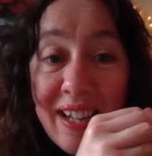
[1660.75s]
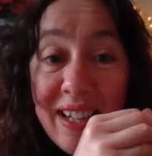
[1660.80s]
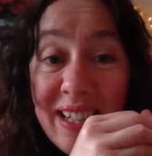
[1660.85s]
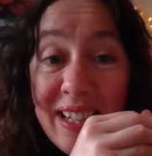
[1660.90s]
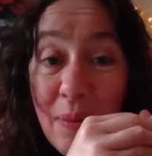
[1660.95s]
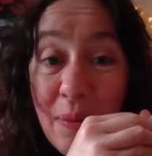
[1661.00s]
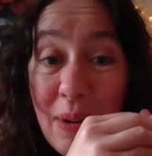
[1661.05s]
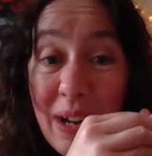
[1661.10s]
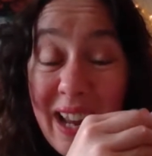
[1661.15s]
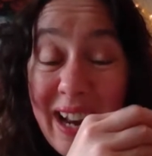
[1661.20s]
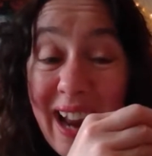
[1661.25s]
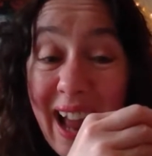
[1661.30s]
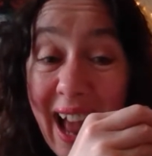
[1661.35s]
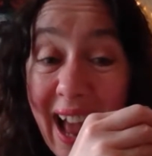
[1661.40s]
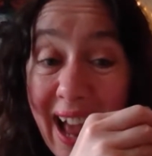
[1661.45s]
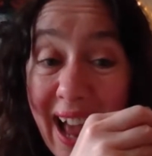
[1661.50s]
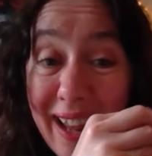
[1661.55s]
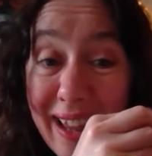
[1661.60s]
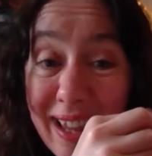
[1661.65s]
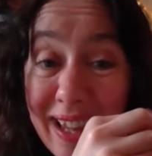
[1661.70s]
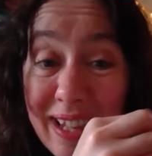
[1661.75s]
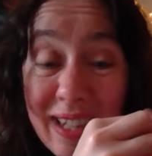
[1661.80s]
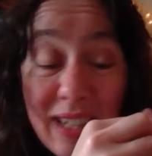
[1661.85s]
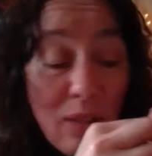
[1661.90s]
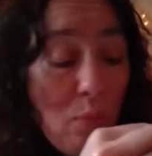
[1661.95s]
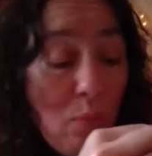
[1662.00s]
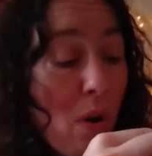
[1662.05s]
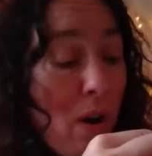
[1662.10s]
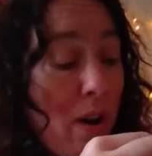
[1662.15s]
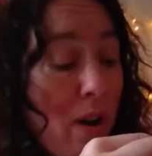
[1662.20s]
so we're going to add the
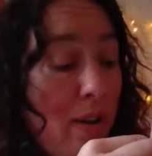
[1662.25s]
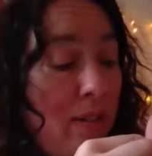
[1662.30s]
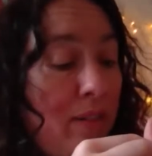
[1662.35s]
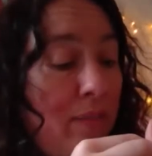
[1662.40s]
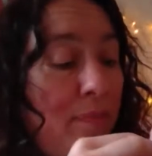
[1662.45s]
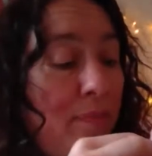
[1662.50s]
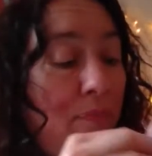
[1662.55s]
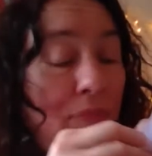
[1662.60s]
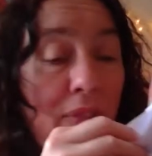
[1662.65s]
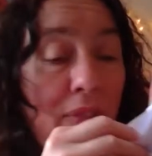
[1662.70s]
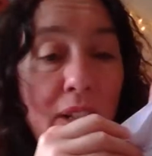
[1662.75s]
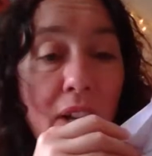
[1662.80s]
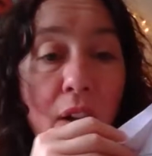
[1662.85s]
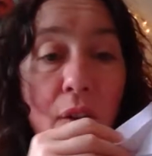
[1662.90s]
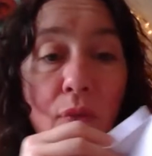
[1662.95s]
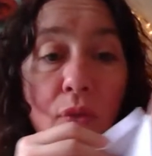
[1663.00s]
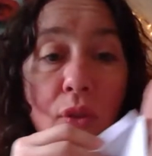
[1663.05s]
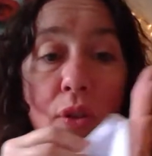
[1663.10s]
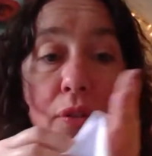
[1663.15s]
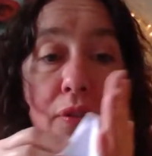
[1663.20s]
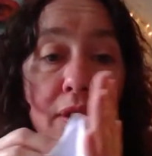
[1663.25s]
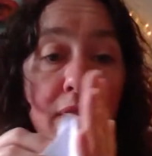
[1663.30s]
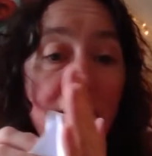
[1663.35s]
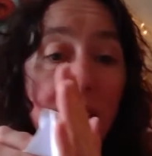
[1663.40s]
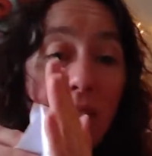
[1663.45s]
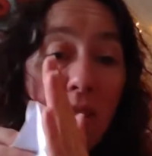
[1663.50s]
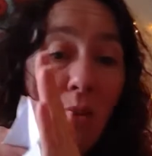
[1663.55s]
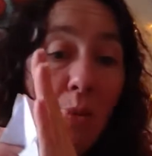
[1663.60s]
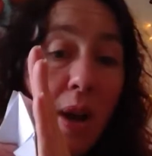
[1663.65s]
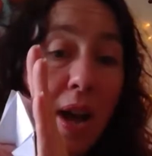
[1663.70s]
swirl so i've got the
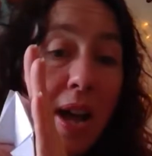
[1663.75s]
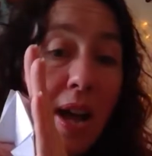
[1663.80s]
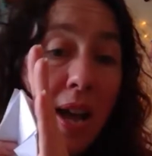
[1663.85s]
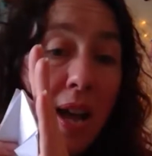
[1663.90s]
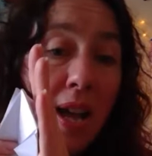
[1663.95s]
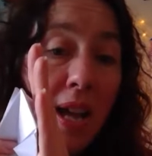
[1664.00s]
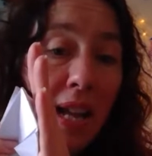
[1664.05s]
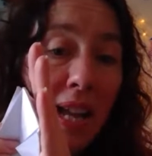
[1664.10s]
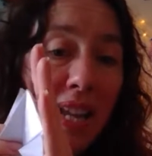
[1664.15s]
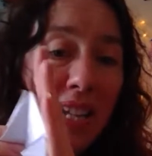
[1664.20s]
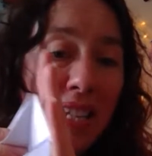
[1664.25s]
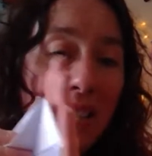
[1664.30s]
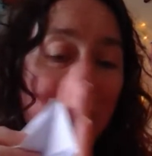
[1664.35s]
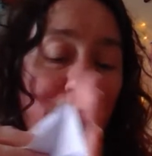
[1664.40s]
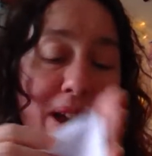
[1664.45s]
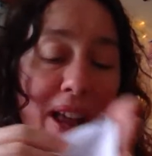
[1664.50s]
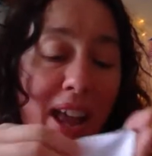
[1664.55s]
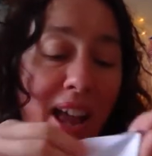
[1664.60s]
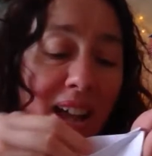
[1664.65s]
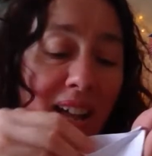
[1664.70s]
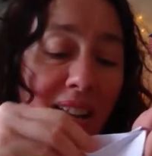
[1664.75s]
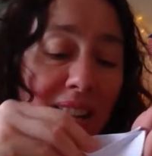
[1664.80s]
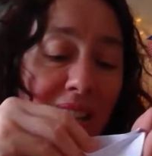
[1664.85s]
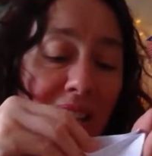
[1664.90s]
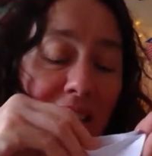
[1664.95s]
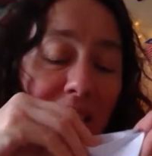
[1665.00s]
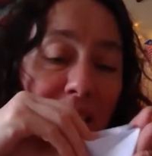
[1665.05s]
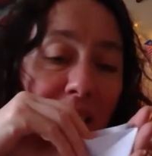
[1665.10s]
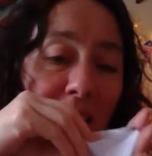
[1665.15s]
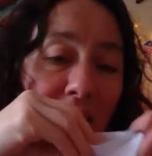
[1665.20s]
square against my
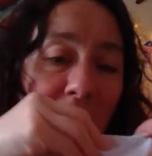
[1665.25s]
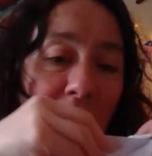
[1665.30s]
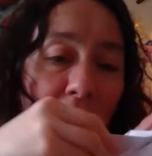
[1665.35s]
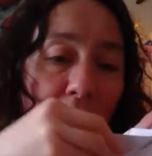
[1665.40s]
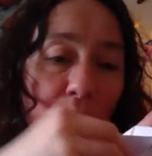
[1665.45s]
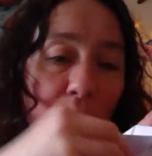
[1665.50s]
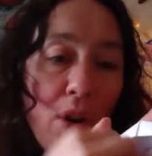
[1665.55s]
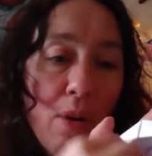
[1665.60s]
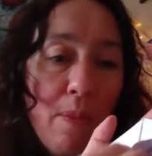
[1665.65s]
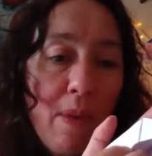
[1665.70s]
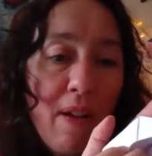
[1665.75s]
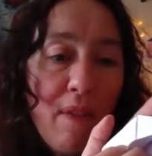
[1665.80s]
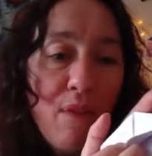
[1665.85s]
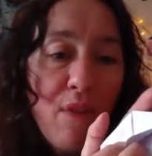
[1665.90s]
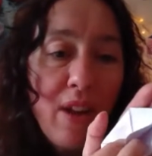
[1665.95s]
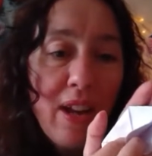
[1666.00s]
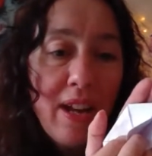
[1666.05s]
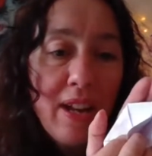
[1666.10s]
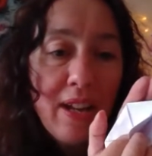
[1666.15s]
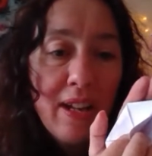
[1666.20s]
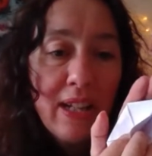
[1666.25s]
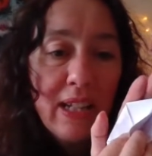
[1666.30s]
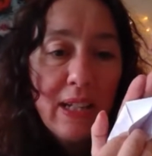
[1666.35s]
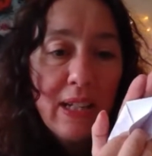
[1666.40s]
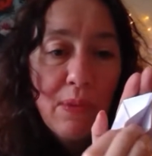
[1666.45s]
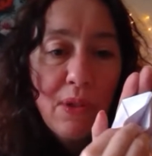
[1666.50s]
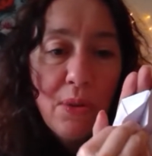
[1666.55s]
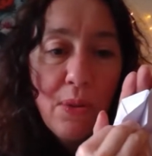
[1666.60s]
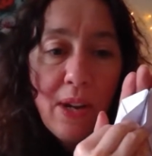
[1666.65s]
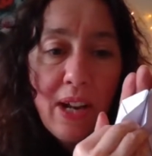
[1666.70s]
hand i've got my fingers
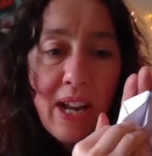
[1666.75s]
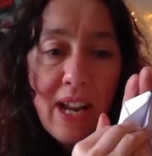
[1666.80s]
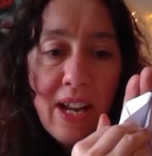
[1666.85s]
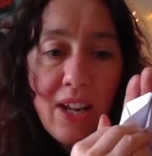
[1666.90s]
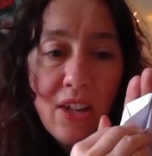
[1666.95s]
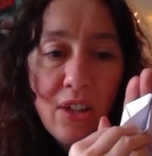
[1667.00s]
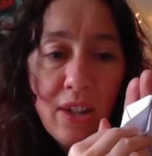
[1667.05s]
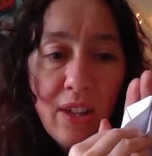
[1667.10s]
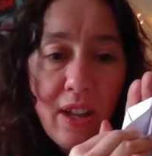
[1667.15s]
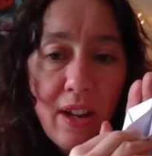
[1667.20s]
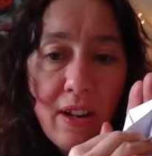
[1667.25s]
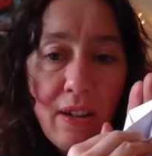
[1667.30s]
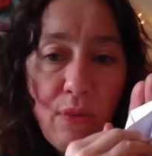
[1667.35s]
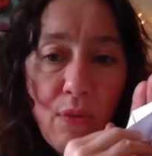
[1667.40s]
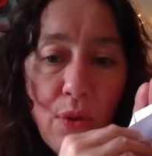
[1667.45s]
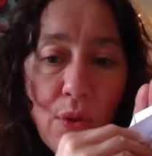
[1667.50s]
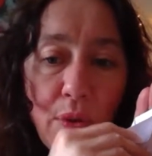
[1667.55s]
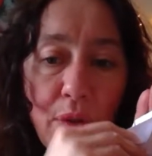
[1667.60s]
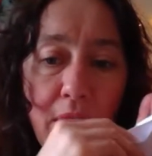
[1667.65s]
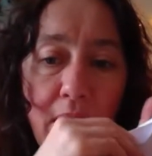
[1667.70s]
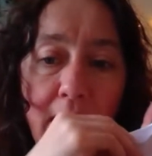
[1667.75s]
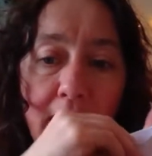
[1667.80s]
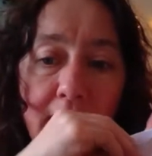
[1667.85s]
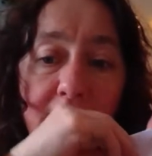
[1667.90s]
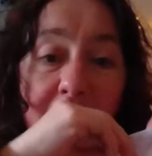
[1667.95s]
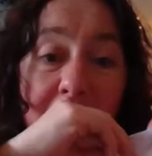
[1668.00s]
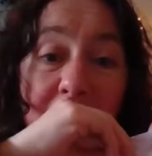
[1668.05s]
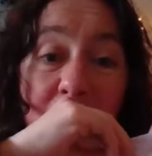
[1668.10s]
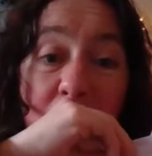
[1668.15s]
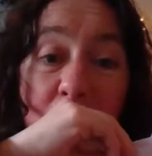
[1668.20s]
between each of those four things
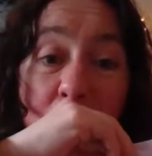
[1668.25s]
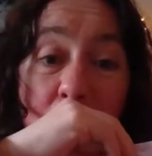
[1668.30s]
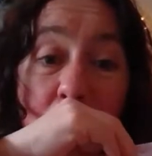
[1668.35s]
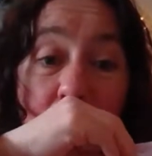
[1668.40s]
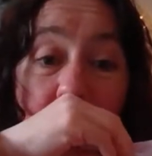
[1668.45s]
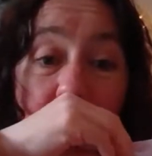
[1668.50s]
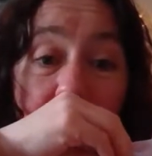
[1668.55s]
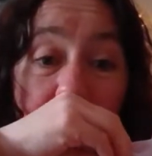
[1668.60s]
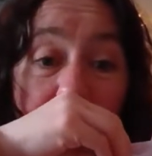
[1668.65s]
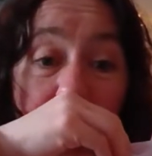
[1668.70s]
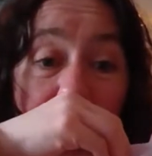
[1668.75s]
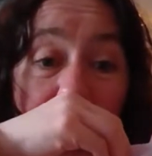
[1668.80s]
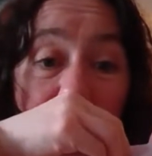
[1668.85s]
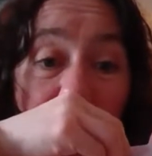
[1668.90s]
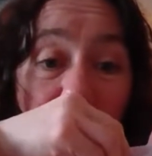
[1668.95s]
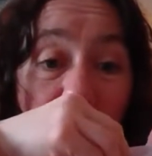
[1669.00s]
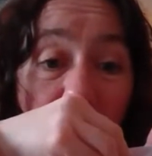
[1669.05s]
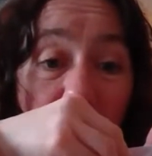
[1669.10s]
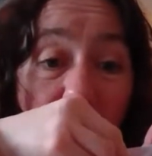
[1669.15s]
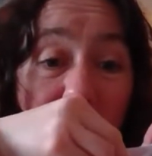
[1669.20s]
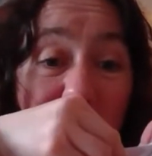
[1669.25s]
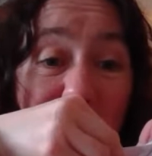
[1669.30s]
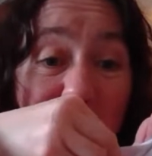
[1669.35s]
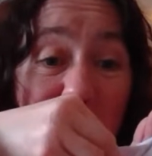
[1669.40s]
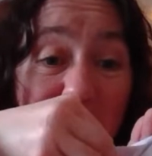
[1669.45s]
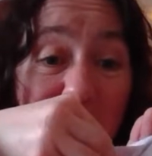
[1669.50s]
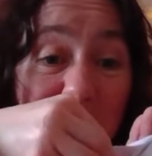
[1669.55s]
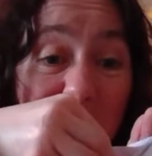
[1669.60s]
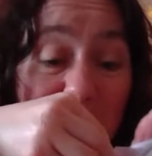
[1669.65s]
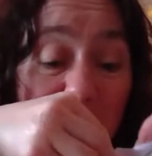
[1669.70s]
and all i'm going to do
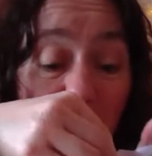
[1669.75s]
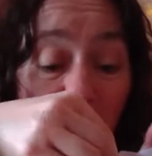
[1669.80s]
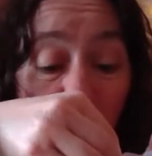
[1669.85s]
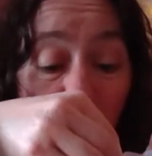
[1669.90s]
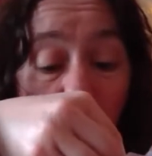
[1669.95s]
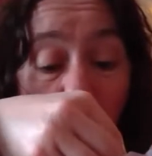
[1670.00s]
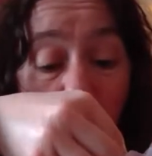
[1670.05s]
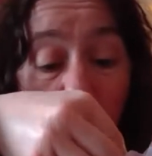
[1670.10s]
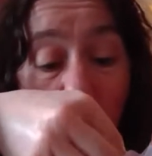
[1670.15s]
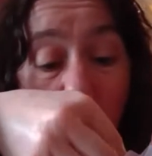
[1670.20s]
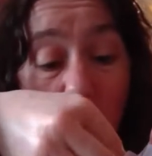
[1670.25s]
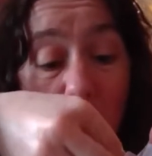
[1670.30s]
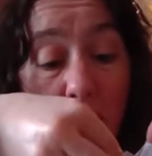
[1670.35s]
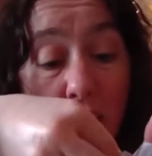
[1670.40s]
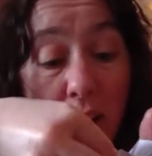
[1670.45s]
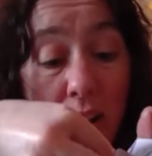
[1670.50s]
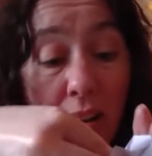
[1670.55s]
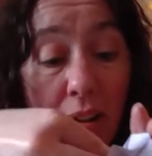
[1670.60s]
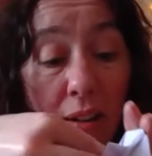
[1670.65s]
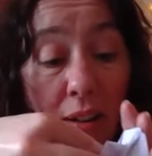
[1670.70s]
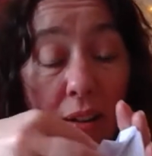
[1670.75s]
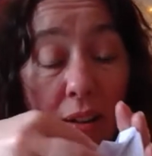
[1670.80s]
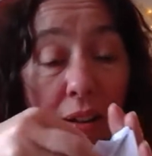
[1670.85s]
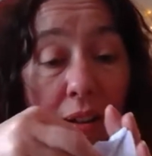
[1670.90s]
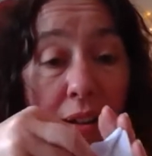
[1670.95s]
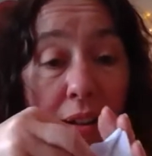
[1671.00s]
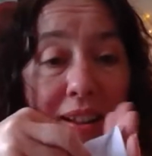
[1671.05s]
is swirl